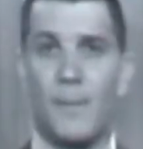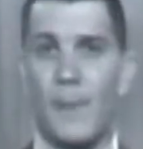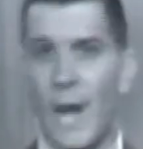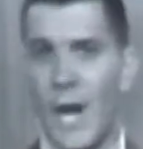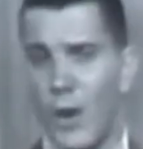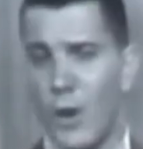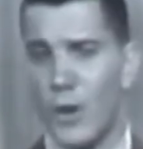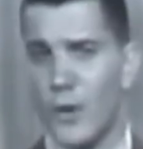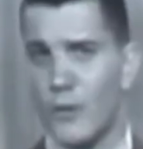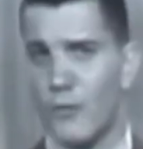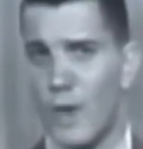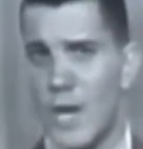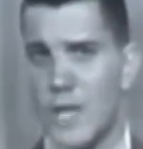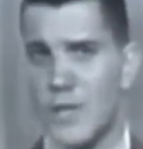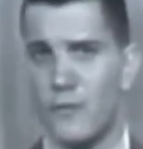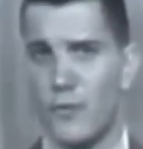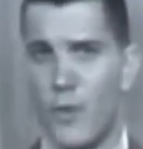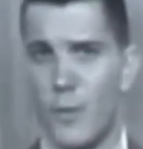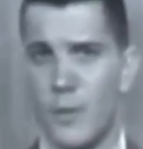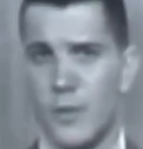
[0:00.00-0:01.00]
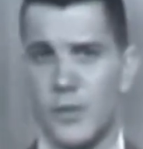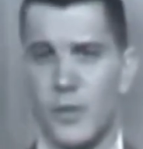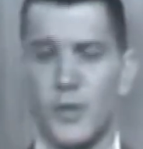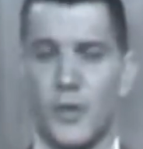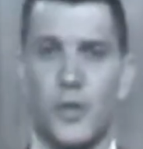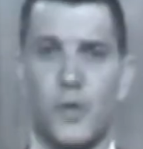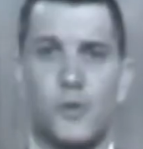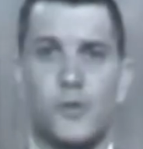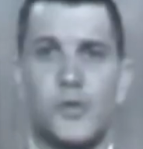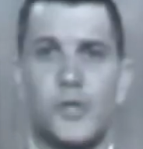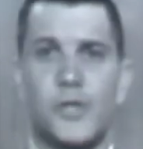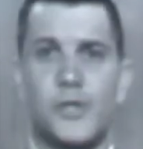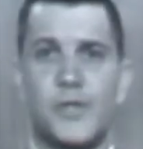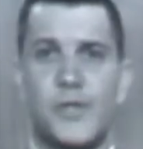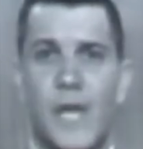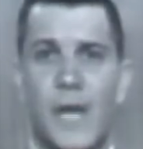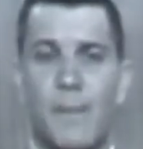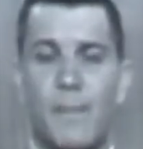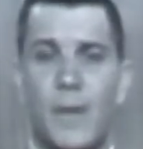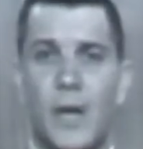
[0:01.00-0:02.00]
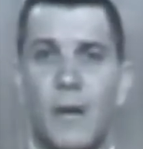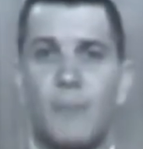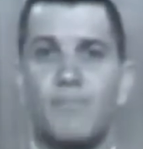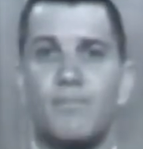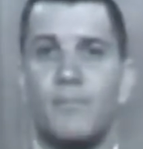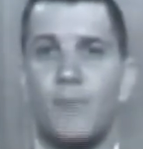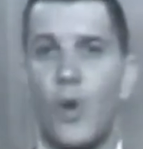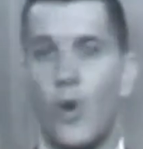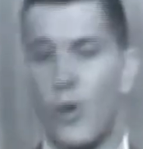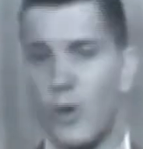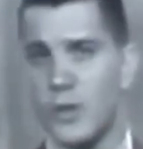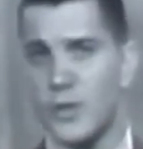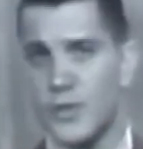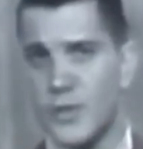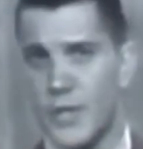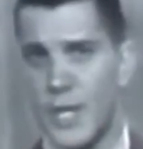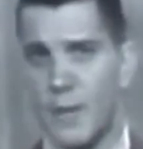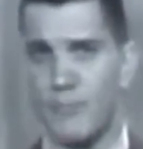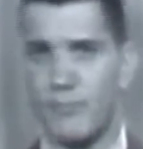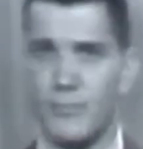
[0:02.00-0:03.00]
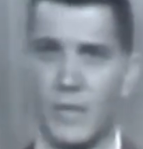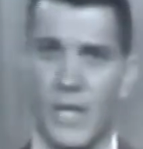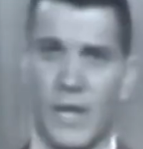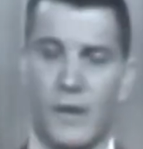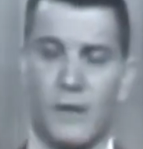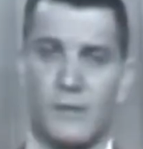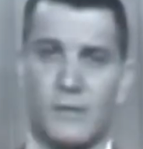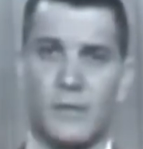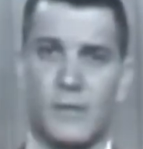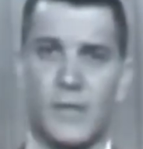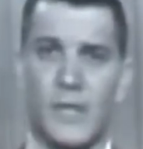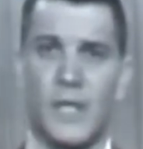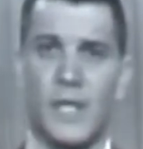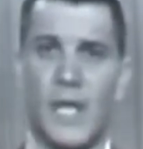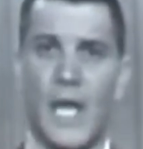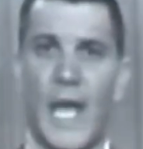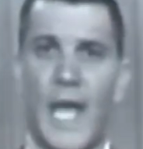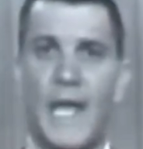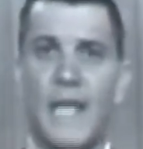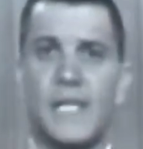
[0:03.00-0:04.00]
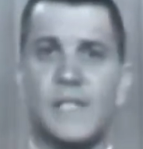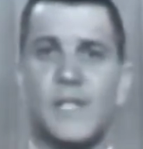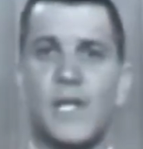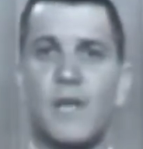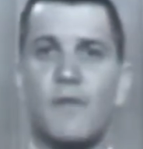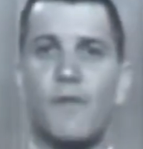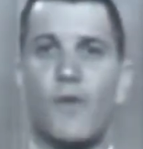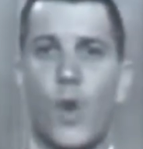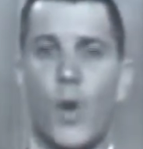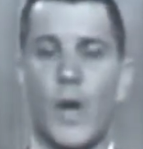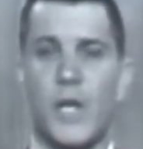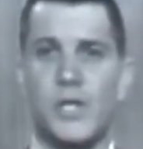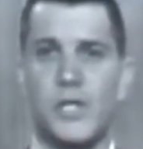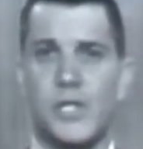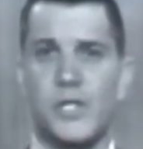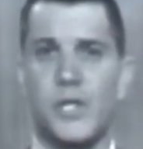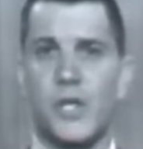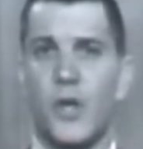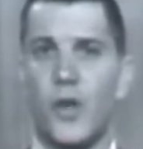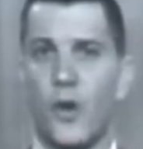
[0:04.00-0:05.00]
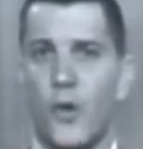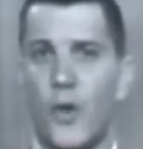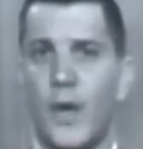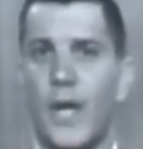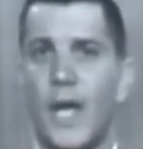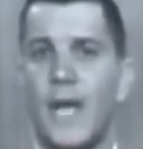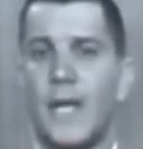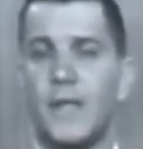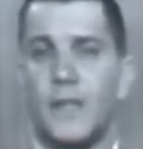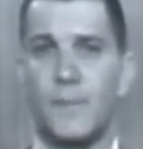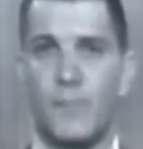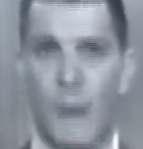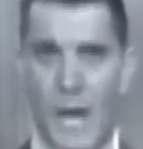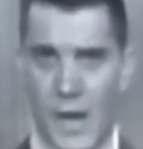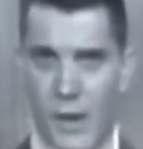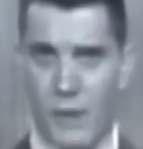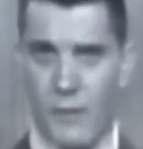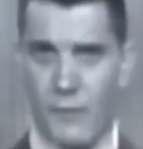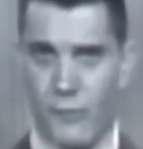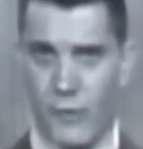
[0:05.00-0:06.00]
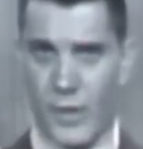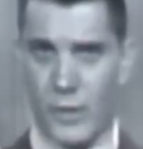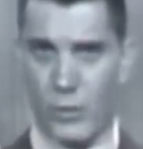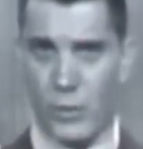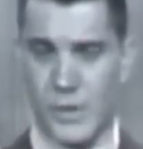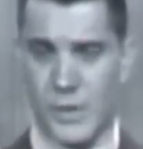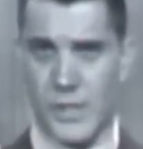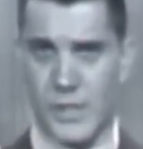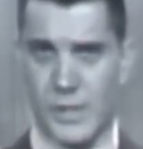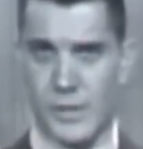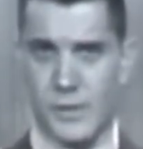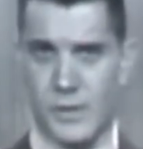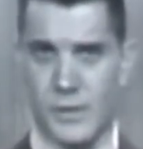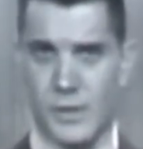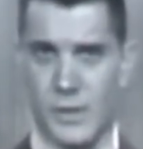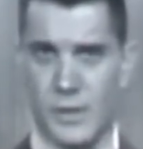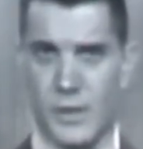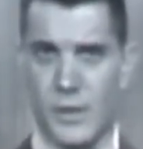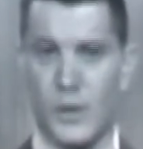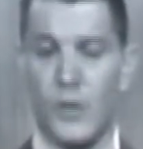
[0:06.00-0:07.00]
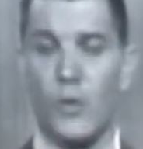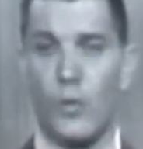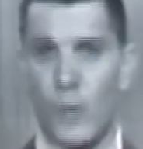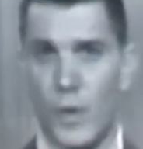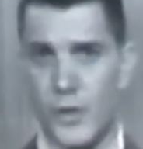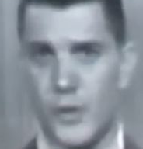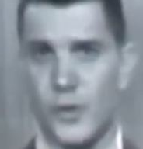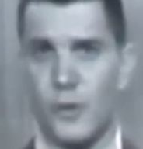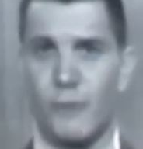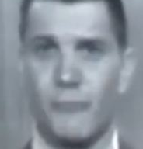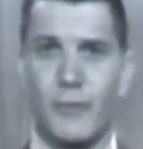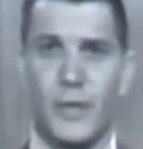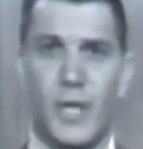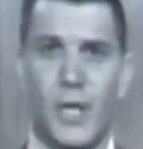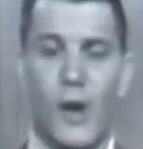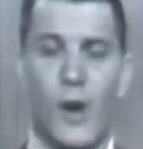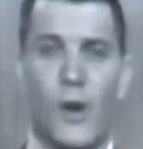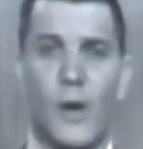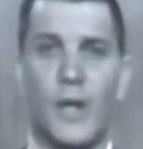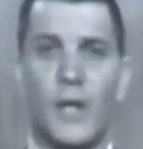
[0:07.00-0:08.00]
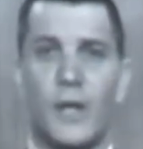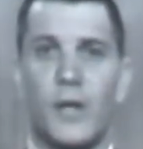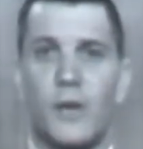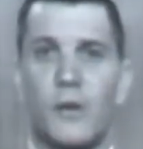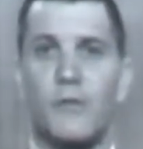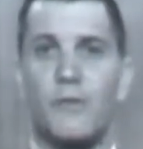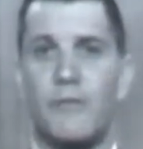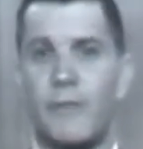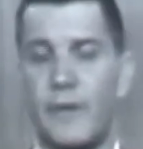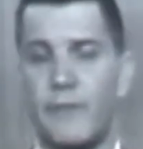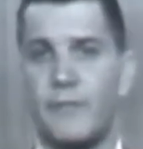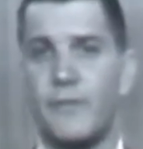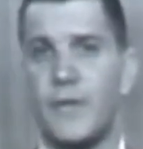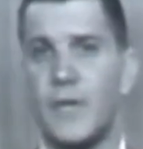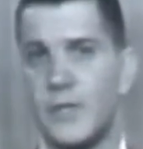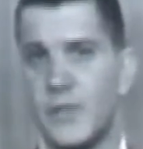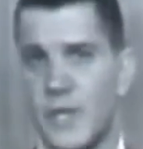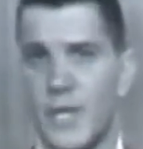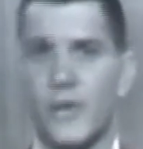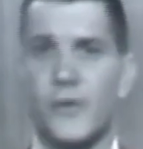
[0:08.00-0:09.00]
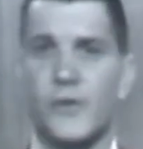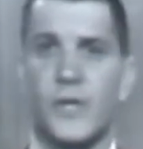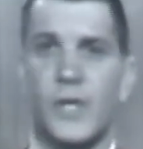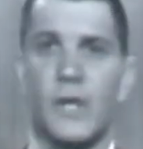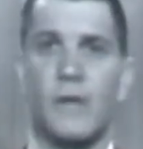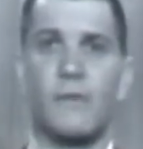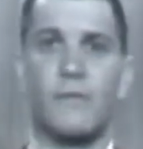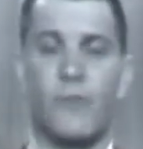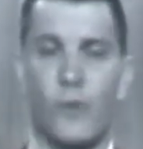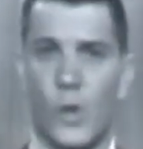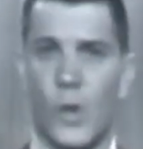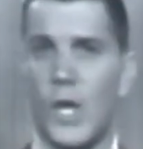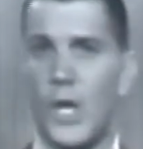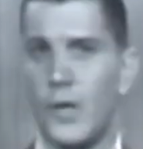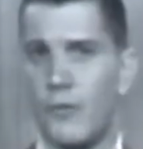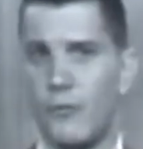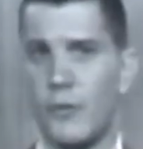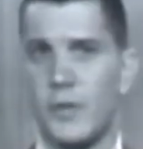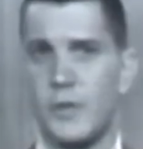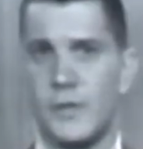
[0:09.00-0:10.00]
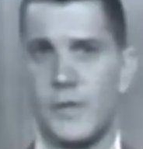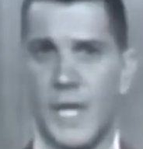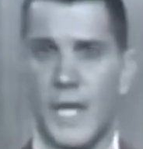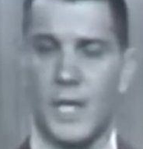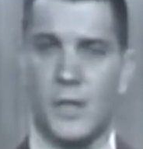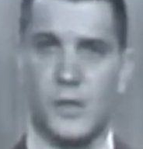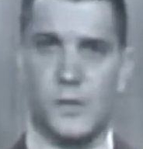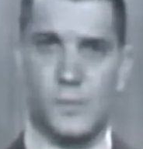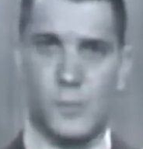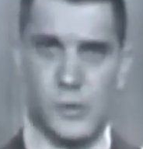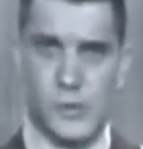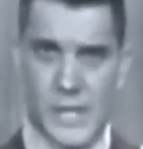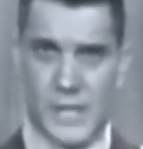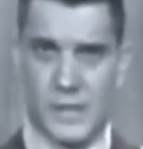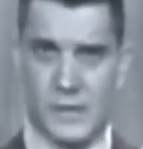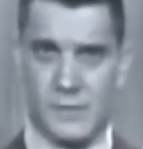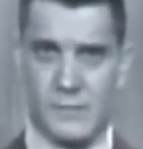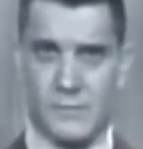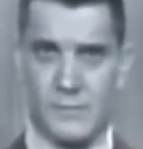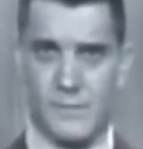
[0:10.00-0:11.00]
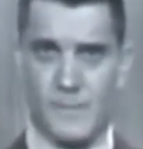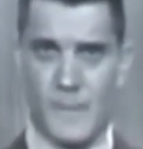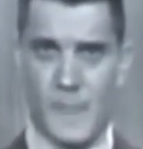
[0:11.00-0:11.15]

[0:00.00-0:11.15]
Power transformers are used to step up or step down AC voltages occurring at the power frequencies, which you'll recall include 50, 60, and 400 cycles per second.